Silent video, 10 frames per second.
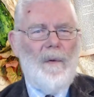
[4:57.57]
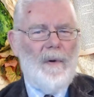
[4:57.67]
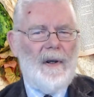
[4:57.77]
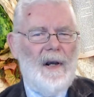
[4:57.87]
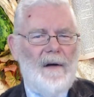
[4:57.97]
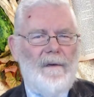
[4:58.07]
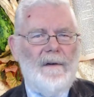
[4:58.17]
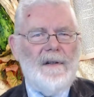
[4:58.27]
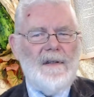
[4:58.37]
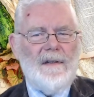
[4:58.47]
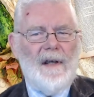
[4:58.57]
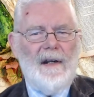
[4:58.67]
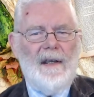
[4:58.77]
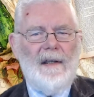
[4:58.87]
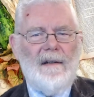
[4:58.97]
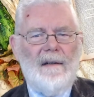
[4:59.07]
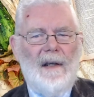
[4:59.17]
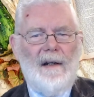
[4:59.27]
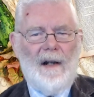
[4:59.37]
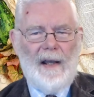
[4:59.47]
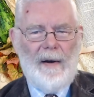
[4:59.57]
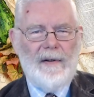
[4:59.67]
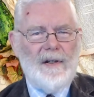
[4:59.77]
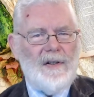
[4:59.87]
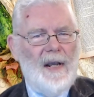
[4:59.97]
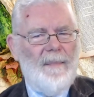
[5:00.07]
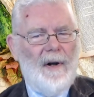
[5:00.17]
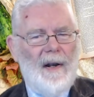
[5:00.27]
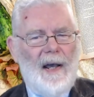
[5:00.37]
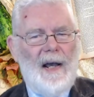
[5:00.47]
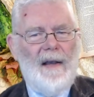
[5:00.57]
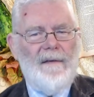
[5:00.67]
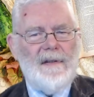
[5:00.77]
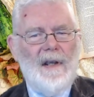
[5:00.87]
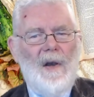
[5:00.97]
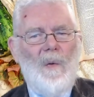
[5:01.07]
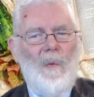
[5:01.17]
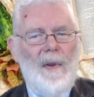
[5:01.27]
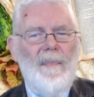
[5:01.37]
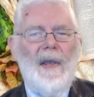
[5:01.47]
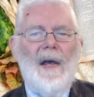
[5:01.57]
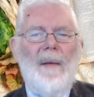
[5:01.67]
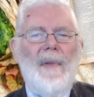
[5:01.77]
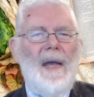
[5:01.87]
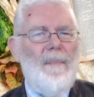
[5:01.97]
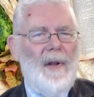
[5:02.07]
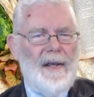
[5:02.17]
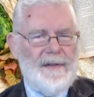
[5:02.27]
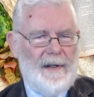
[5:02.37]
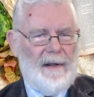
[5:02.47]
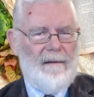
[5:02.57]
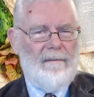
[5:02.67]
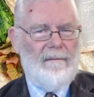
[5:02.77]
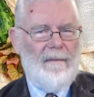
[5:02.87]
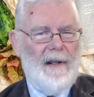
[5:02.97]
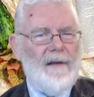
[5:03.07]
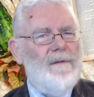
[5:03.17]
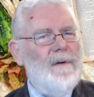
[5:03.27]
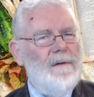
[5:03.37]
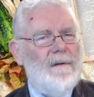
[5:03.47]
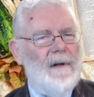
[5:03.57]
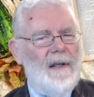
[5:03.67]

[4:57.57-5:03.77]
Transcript: When we're careful to study it, and allow it to shape our lives, we become a blessing, like fruit